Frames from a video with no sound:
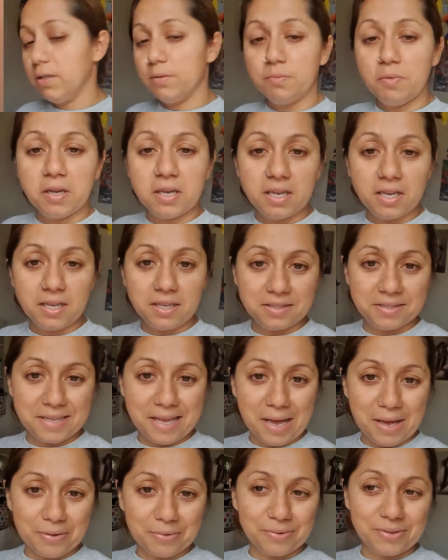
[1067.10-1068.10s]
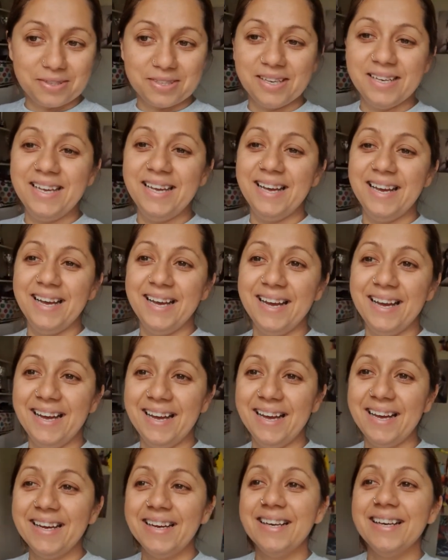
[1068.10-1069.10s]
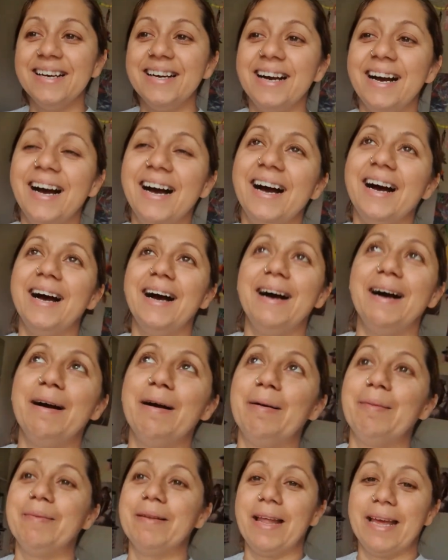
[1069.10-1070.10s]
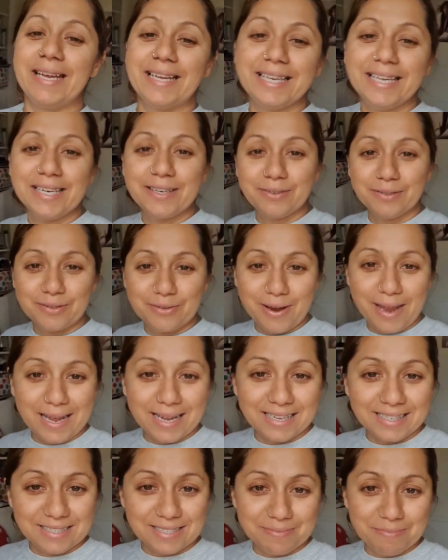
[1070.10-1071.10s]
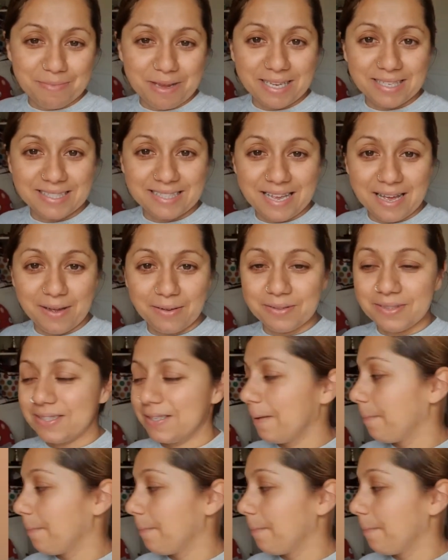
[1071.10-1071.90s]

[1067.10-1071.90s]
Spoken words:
making sounds. Like little dragons make sounds.